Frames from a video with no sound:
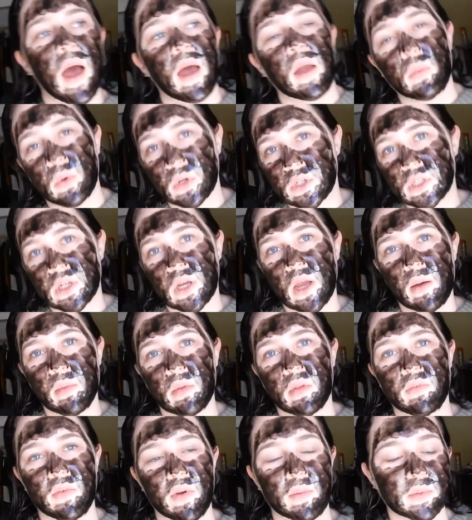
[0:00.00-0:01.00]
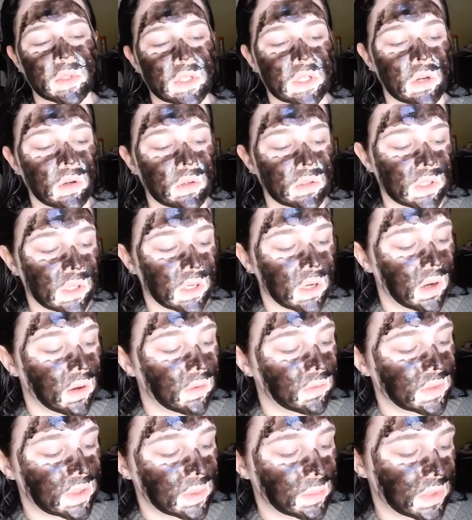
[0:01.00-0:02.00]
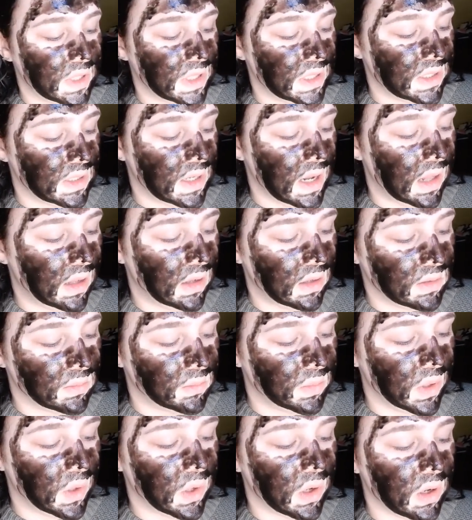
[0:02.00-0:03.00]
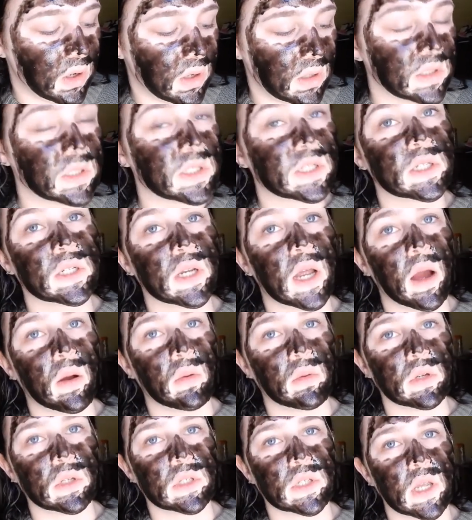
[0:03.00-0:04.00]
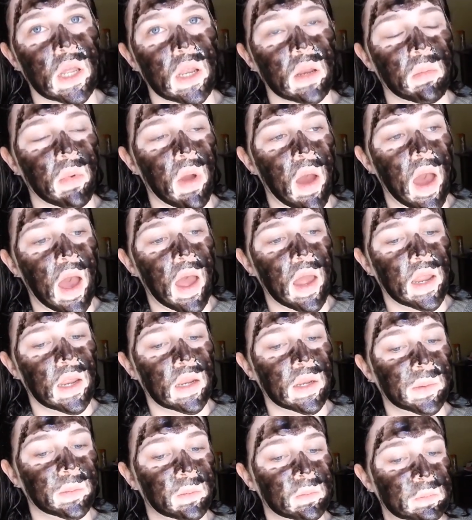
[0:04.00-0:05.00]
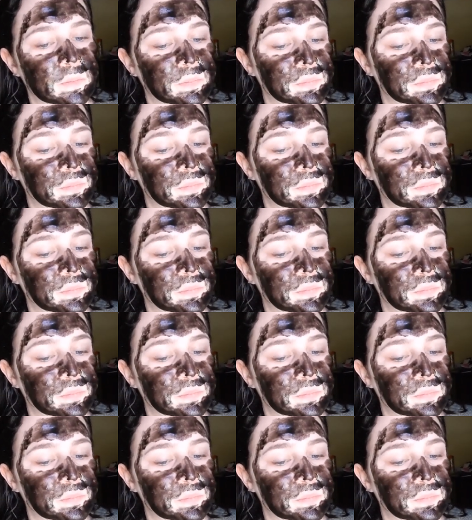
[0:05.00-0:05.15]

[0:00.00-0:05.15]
I watched a couple of episodes of Temptation Island because I was getting behind.